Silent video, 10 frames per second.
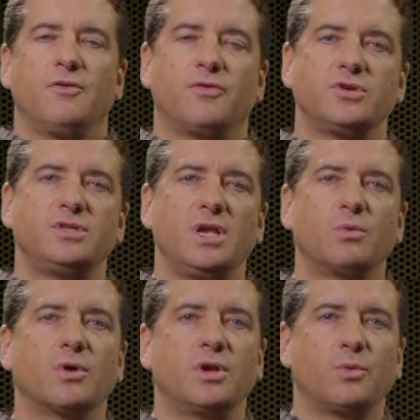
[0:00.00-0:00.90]
First
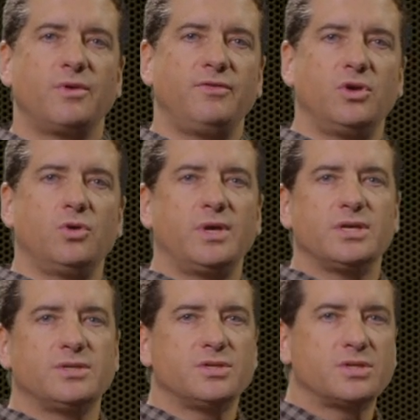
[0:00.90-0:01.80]
thing we're going to review
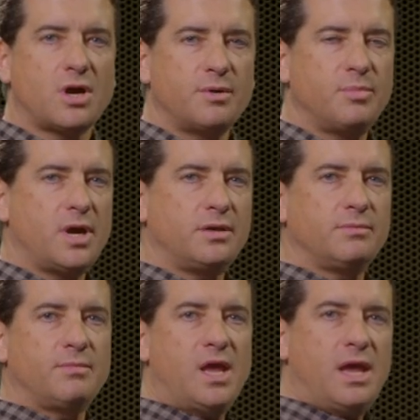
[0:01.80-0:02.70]
is the Start
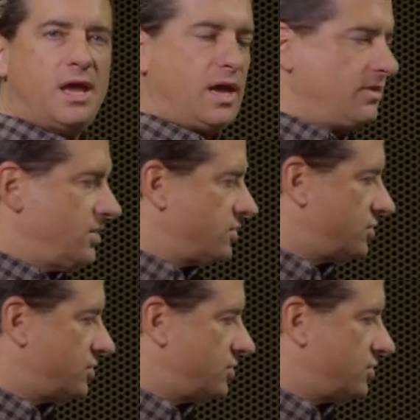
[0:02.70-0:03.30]
button and this